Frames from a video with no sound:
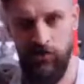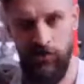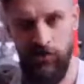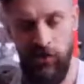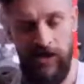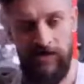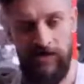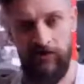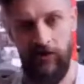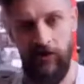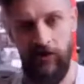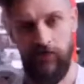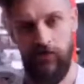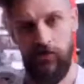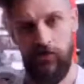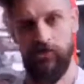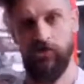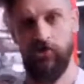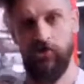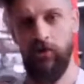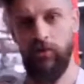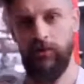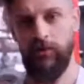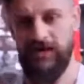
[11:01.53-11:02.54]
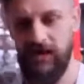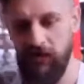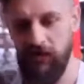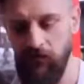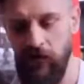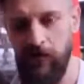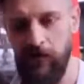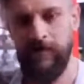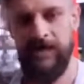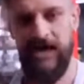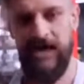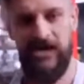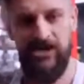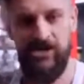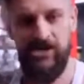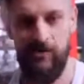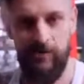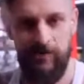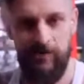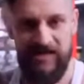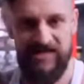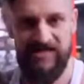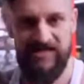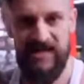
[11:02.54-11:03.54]
don't have a lot of control with their rib cage and
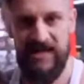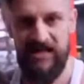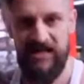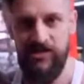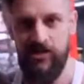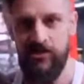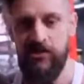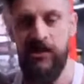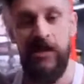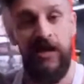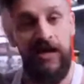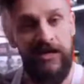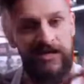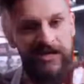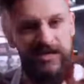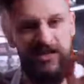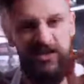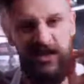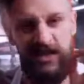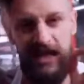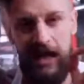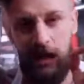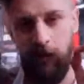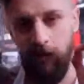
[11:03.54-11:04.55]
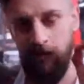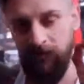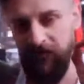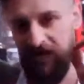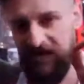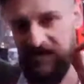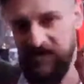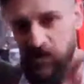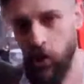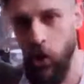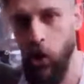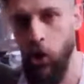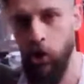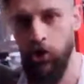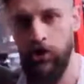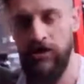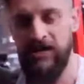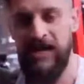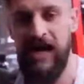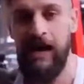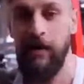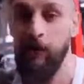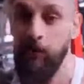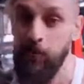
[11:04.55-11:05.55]
midsection. This is going to help fix all of
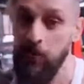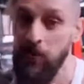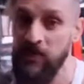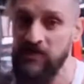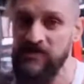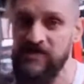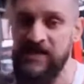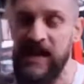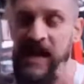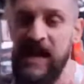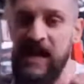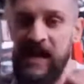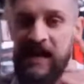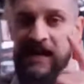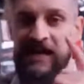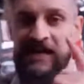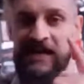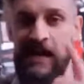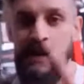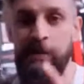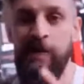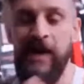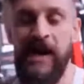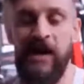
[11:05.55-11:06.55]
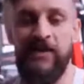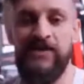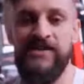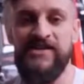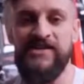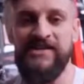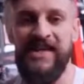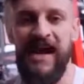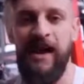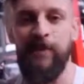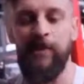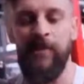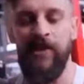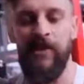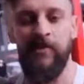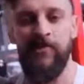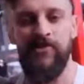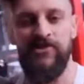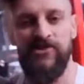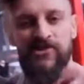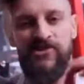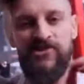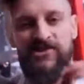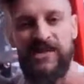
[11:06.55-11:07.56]
that, plus keep a healthy scapula, because
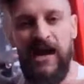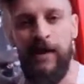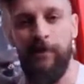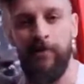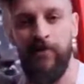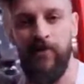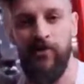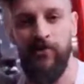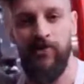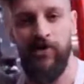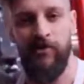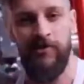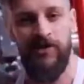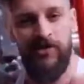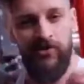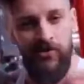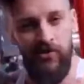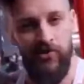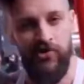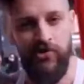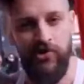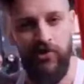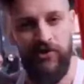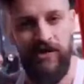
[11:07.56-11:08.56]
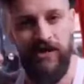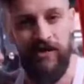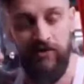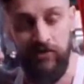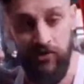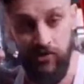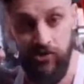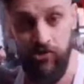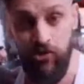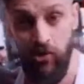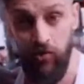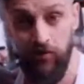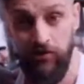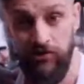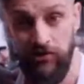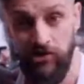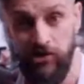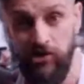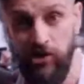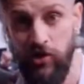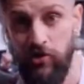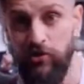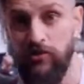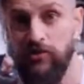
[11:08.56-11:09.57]
your scapula are going to be crucial here in controlling the
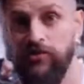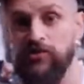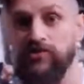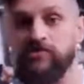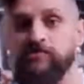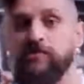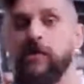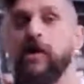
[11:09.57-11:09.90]
shoulders.